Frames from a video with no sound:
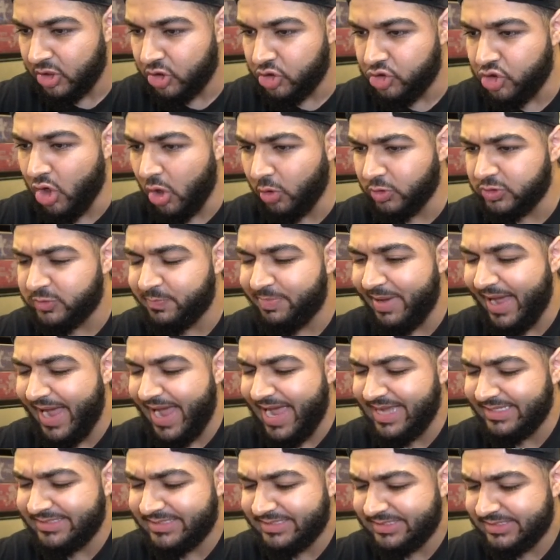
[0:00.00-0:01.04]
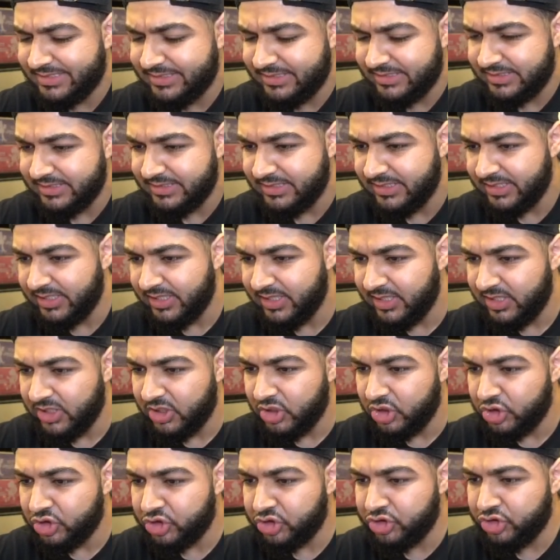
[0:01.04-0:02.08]
Nose Pass,
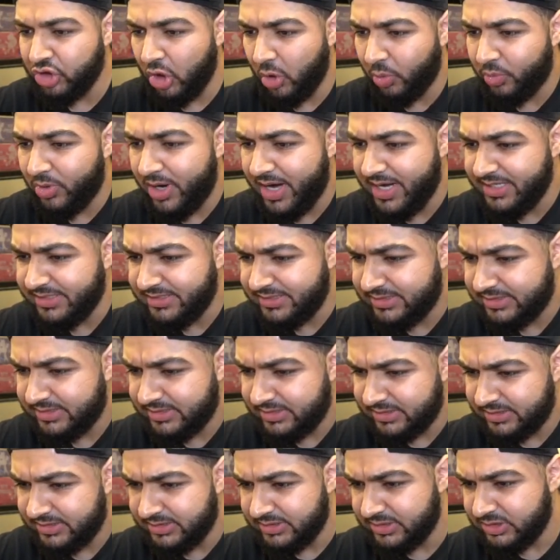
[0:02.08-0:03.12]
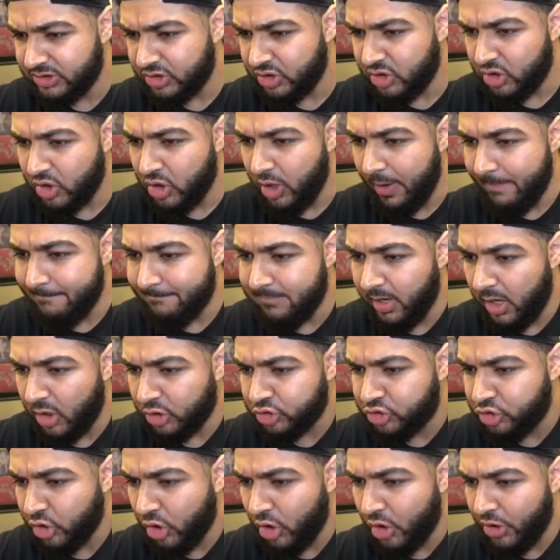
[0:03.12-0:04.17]
Snow Runts,
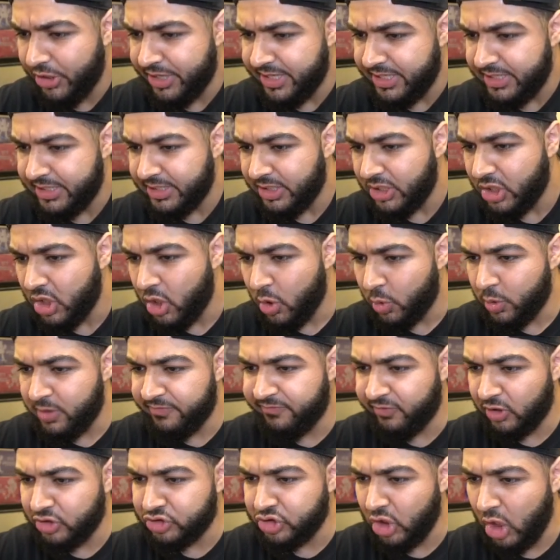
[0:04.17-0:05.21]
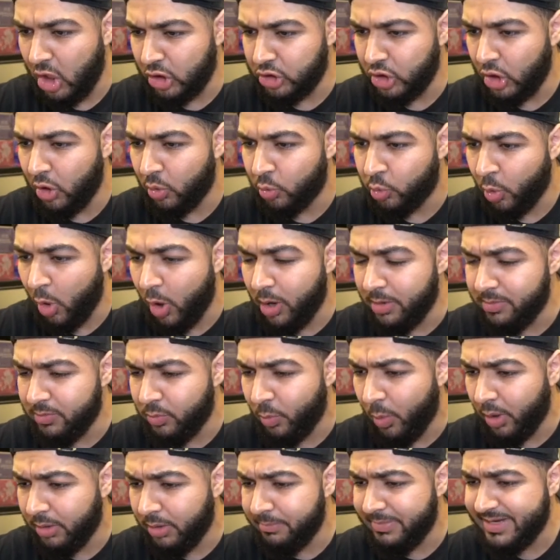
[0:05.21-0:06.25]
Baltoy, Reverse Holo,
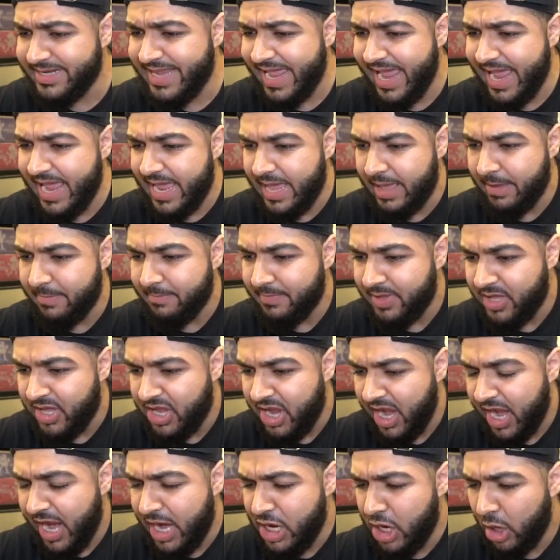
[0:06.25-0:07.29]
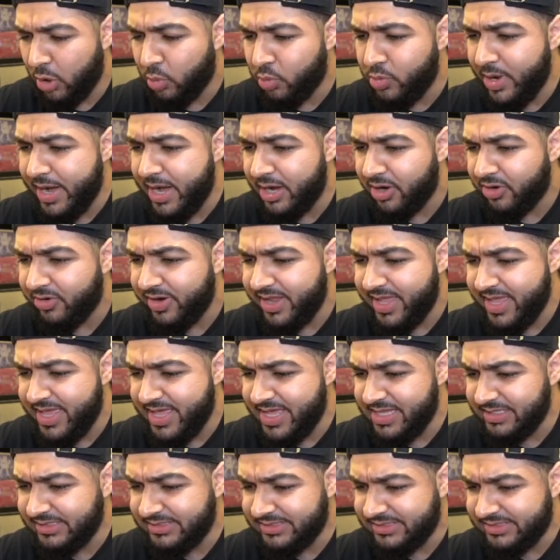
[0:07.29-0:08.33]
Wormadam, and our rare
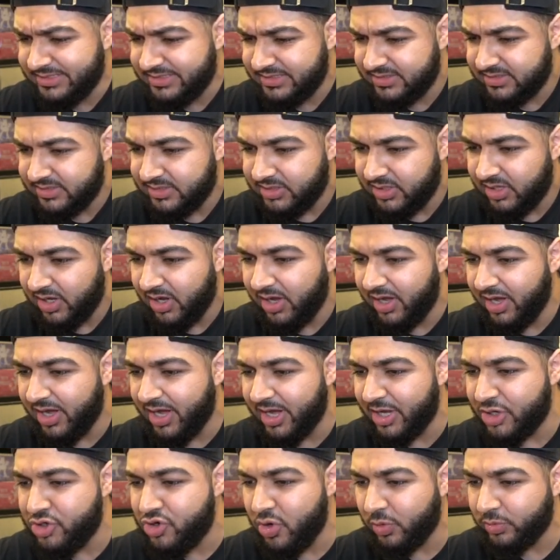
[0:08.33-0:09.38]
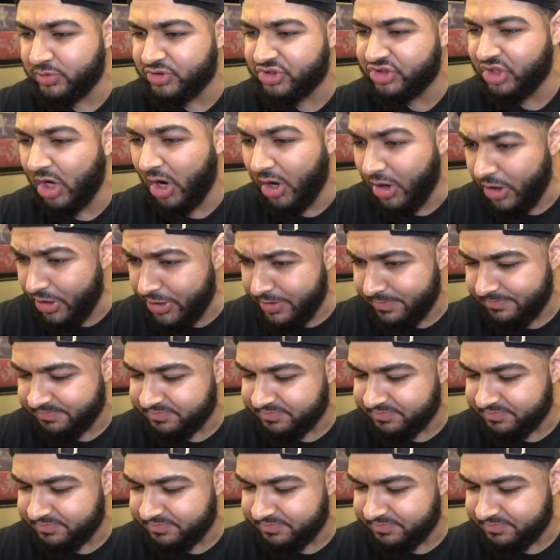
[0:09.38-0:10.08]
is. No Zard?